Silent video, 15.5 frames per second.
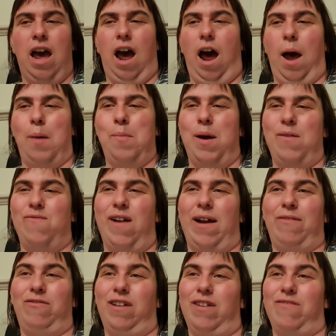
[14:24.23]

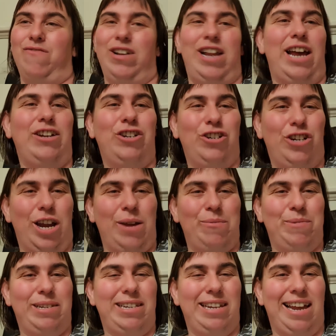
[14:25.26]
around like
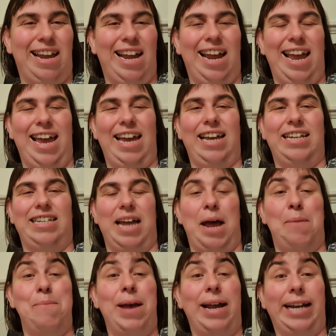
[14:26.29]
relationships is
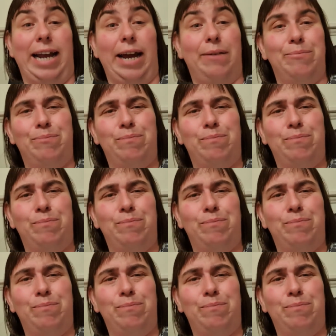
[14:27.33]
Mencat.